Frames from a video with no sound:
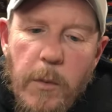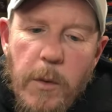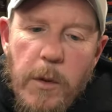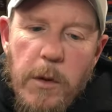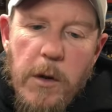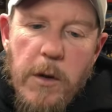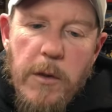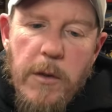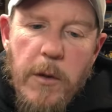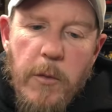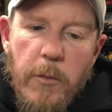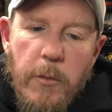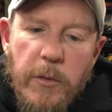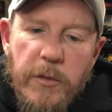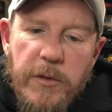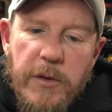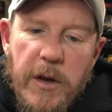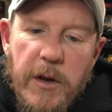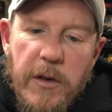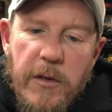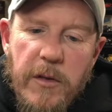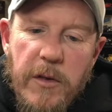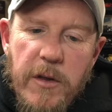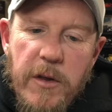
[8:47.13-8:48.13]
And then we'll
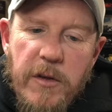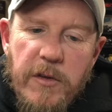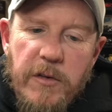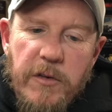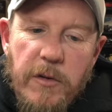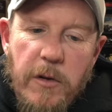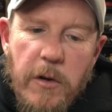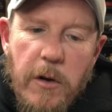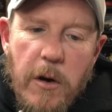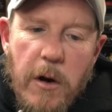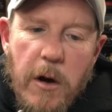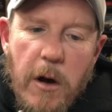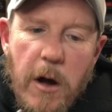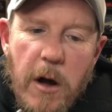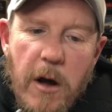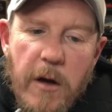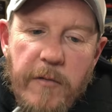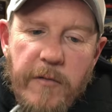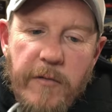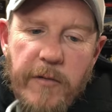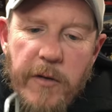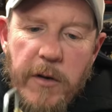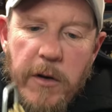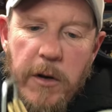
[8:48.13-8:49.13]
take this
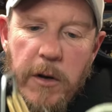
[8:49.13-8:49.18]
off.